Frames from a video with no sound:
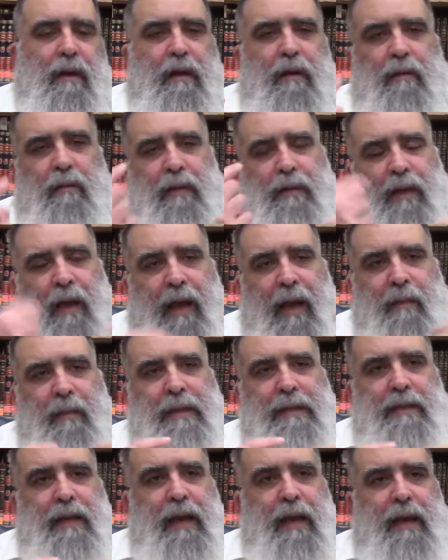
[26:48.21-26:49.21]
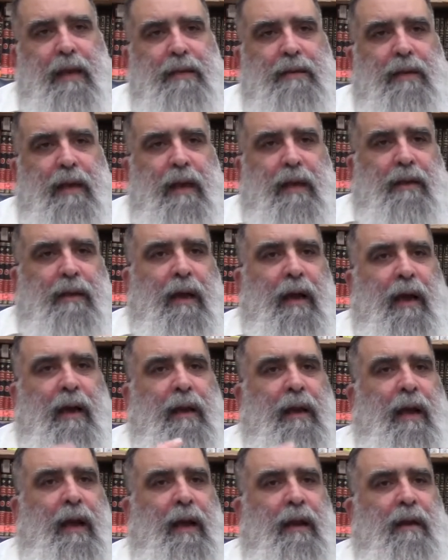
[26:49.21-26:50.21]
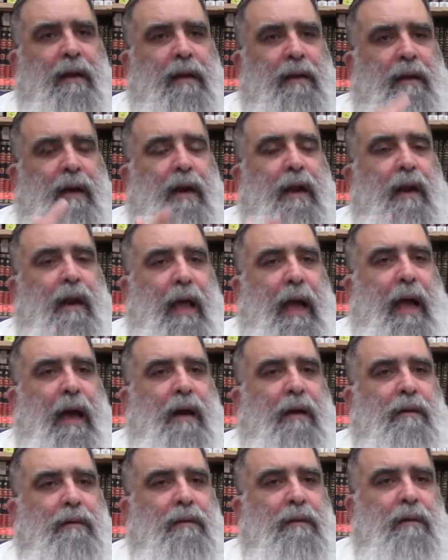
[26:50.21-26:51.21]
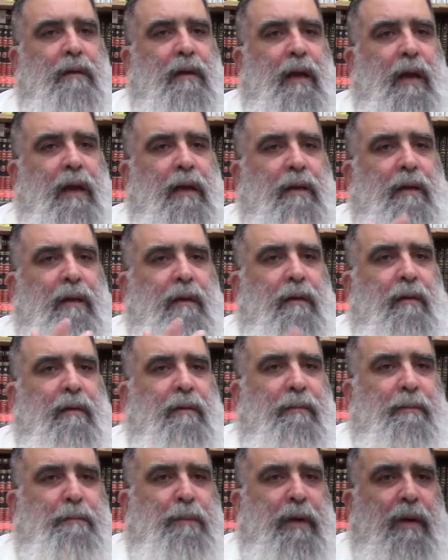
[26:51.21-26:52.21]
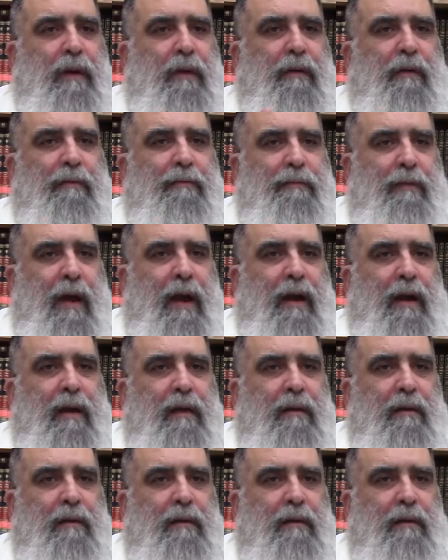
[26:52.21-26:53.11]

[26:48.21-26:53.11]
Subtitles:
Well, the remez is in the Anan, in the cloud, and the pillar of fire.